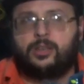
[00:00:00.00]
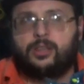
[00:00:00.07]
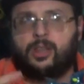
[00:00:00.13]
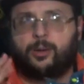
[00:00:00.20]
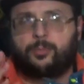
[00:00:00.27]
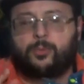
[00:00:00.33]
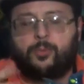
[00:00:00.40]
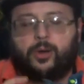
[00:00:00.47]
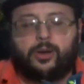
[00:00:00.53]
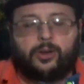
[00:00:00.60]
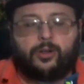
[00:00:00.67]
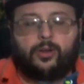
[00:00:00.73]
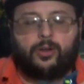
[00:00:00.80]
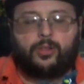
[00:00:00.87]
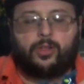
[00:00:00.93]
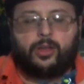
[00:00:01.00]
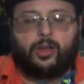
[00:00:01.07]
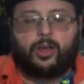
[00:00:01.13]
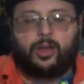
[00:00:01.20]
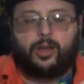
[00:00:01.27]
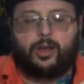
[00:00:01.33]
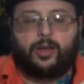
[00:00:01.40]
number 1 at all.
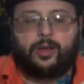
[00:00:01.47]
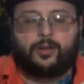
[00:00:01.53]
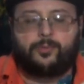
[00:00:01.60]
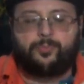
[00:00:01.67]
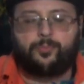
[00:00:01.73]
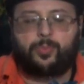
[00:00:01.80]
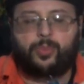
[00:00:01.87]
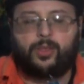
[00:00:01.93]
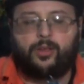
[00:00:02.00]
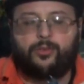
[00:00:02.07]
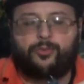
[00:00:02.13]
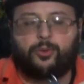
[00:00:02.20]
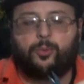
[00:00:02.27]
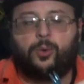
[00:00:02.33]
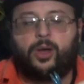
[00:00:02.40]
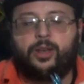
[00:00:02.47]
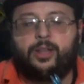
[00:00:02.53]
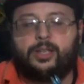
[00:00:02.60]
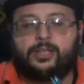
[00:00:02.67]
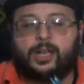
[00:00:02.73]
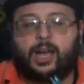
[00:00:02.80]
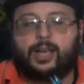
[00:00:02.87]
For one,
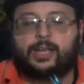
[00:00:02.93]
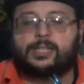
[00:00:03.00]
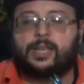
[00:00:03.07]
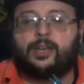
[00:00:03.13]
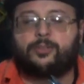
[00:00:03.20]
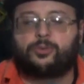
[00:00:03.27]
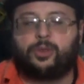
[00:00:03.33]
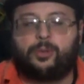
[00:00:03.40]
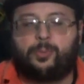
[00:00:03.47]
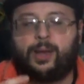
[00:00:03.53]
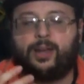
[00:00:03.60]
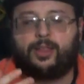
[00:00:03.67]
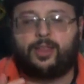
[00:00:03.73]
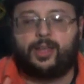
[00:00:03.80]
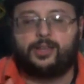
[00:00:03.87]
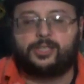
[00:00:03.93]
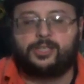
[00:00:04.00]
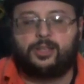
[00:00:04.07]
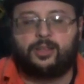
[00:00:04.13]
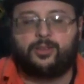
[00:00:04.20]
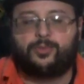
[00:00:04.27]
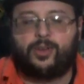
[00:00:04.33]
I guess I never really paid
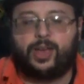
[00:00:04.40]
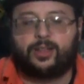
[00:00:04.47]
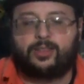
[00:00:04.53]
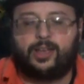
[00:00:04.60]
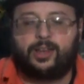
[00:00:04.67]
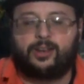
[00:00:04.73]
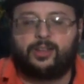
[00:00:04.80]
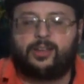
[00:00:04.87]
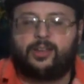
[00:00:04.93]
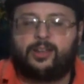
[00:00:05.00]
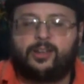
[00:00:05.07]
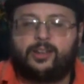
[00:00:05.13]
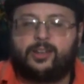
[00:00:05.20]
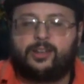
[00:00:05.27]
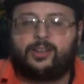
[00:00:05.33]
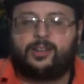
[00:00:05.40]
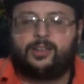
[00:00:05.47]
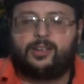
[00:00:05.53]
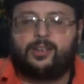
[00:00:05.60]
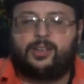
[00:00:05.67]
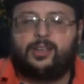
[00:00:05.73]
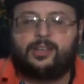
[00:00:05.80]
attention to the fact that
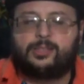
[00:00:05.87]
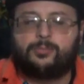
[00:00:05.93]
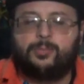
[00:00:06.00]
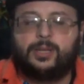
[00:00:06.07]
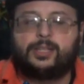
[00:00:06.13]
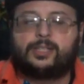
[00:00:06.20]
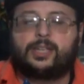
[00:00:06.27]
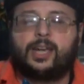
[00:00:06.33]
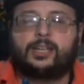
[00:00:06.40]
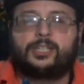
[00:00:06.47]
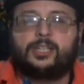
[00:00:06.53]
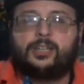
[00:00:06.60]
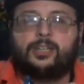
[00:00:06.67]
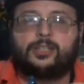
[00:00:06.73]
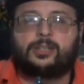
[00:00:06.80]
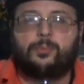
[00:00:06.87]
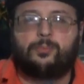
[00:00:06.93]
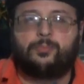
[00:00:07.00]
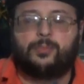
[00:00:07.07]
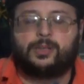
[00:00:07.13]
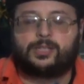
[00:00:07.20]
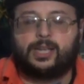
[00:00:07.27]
his midsection is
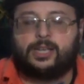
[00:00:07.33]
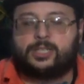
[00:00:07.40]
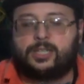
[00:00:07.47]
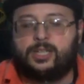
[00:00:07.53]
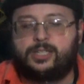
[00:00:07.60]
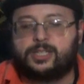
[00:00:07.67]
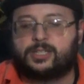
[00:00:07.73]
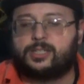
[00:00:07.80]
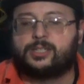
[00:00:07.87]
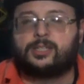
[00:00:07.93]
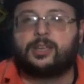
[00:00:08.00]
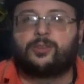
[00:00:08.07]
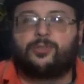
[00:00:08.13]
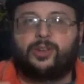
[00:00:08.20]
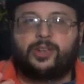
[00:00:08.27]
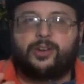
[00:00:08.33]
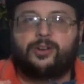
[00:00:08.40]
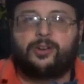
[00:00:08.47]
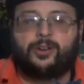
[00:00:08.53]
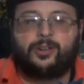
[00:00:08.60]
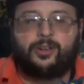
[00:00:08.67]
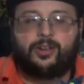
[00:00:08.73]
essentially he's just a stick
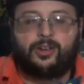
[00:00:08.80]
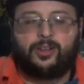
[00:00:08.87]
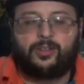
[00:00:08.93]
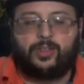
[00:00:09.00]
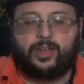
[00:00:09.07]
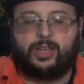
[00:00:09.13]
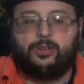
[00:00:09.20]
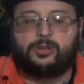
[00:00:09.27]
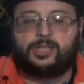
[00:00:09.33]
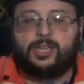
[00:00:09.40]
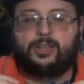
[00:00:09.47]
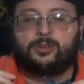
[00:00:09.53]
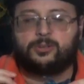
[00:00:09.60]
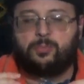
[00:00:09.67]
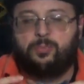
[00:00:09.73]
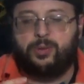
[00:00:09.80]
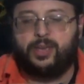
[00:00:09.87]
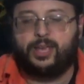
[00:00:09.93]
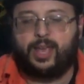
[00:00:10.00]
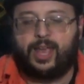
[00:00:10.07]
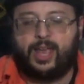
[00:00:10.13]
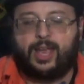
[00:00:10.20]
figure. You see those
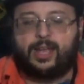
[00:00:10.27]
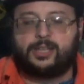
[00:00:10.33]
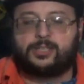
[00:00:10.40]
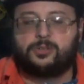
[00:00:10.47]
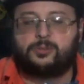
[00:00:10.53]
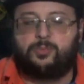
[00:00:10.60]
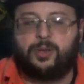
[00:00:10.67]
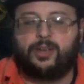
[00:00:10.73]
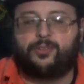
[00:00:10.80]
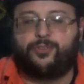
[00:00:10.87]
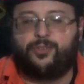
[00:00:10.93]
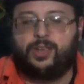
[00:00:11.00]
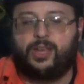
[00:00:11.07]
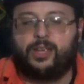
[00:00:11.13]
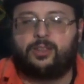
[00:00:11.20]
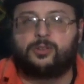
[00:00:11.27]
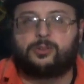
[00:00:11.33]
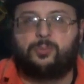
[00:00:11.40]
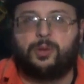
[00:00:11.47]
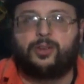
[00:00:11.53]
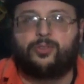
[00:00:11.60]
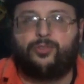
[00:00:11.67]
big hands, those big feet, those
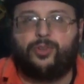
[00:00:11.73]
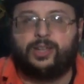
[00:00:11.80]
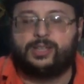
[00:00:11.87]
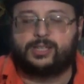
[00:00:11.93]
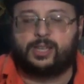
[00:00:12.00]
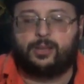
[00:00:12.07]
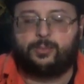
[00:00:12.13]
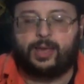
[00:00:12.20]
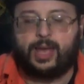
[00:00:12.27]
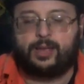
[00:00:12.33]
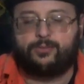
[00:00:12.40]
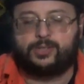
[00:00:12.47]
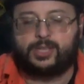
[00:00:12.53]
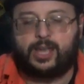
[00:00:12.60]
big fins on the back of his